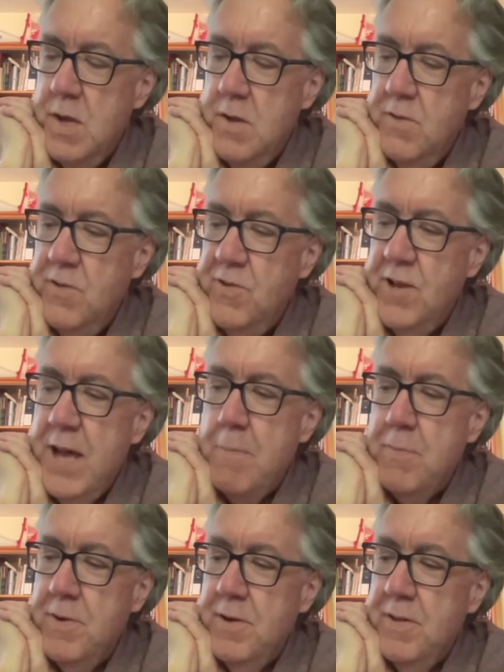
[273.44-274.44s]

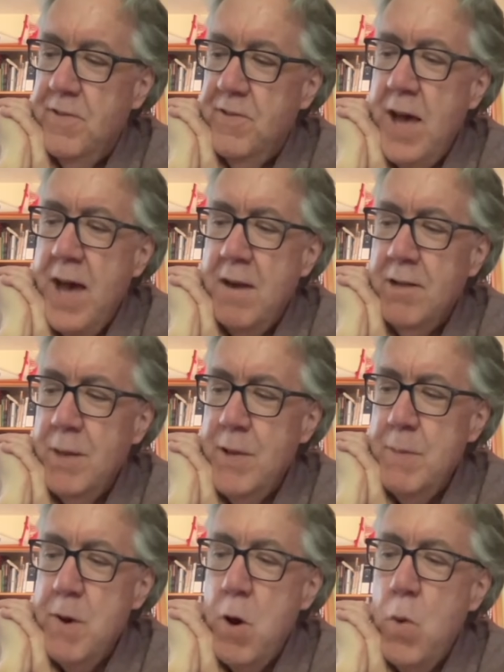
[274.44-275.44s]
stepped aside a little
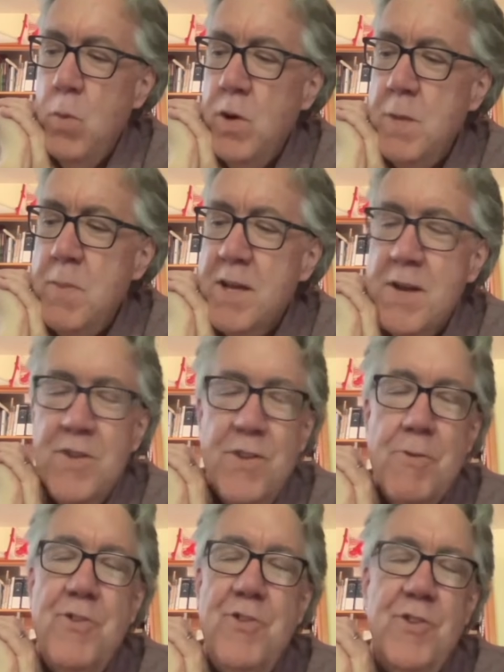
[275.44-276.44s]
bit, but only because
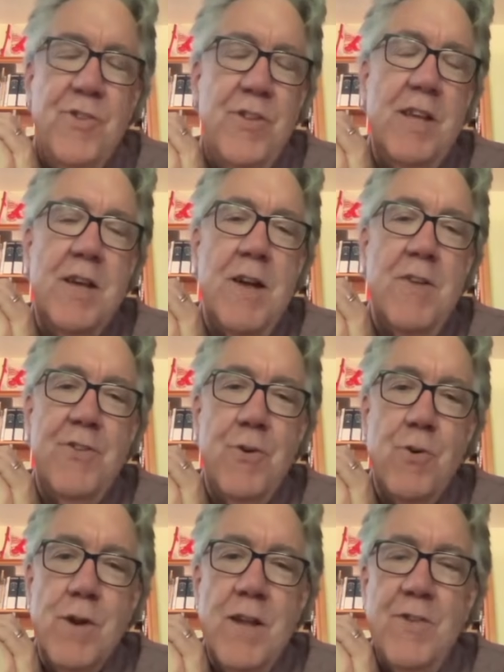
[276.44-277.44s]
it got so
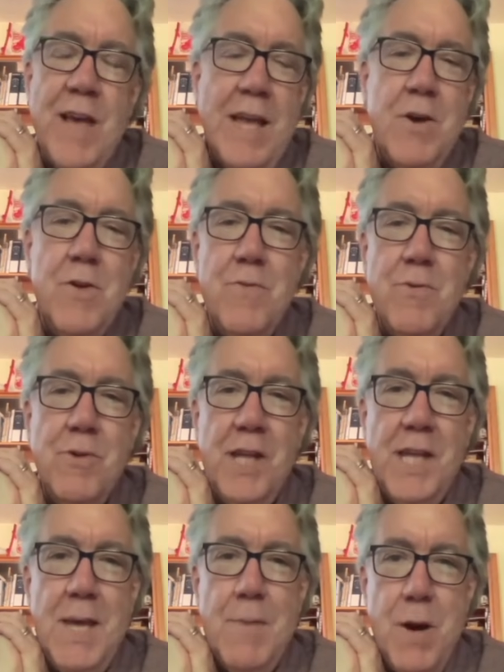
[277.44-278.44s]
crazy. I couldn't really
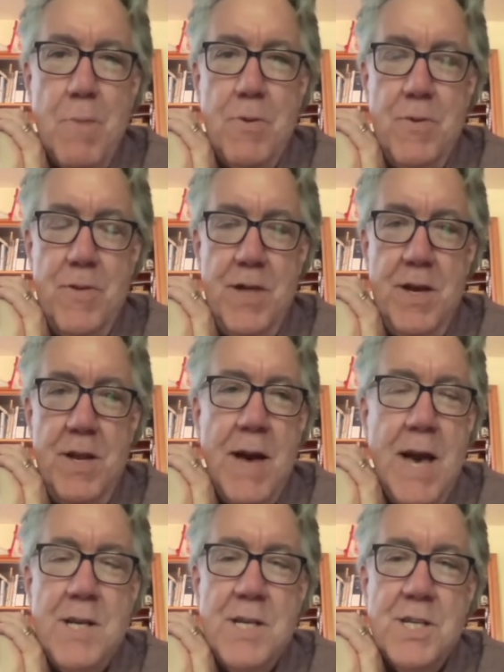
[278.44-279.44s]
keep up with it. Yeah,
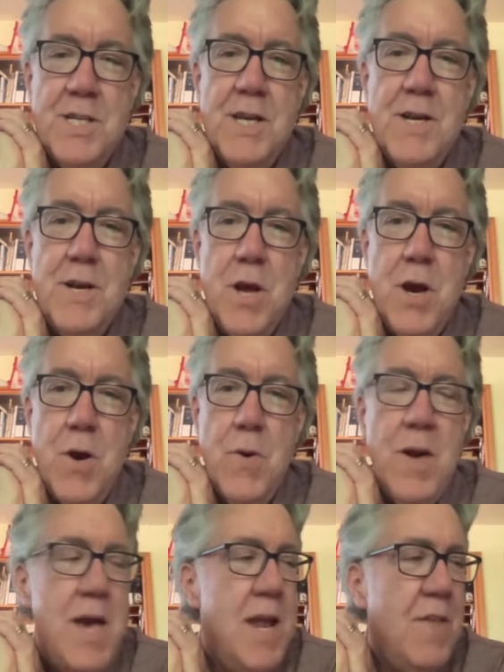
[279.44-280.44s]
I just didn't know.
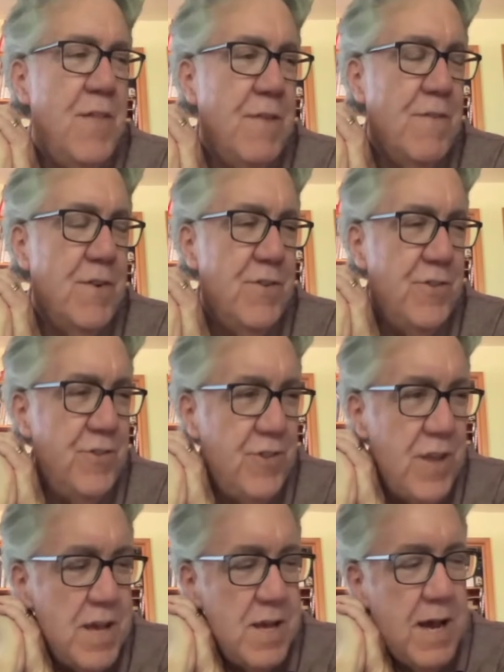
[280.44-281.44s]
And I think
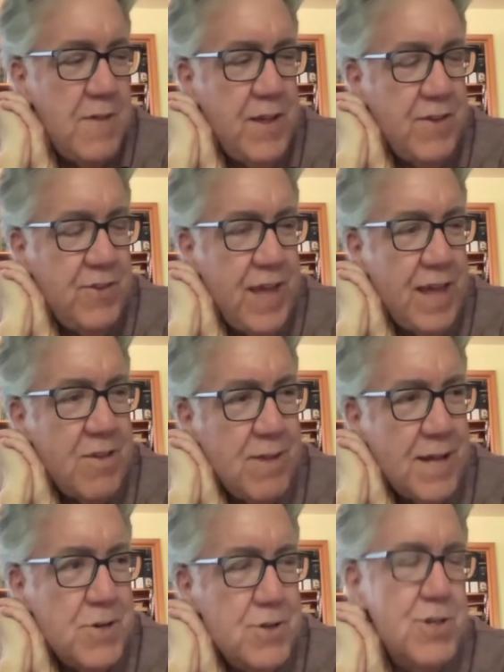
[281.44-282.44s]
set
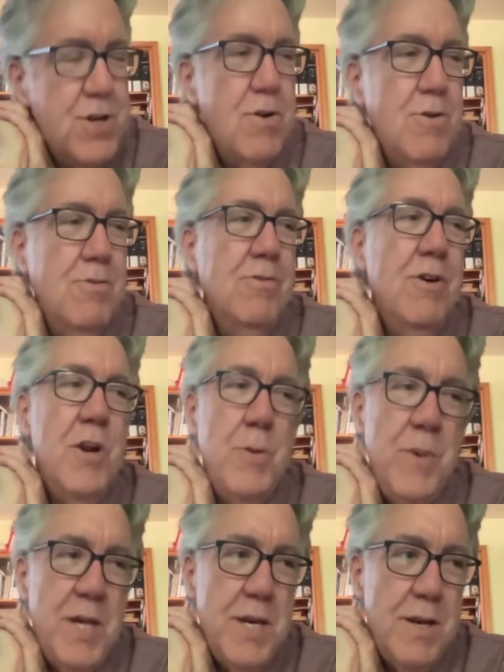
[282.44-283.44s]
collectors are a little
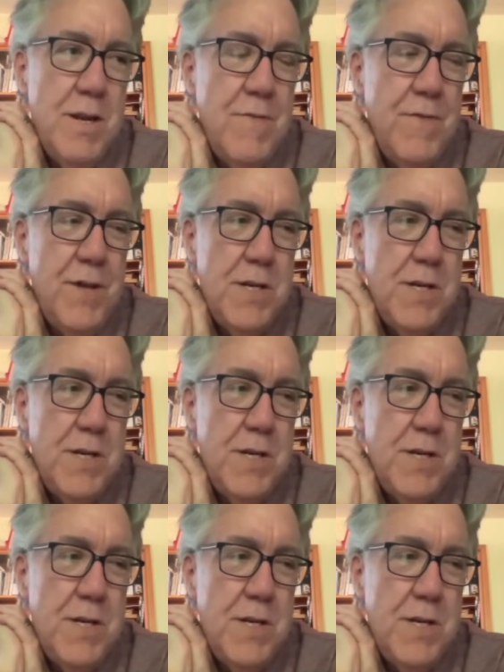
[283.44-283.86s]
bit of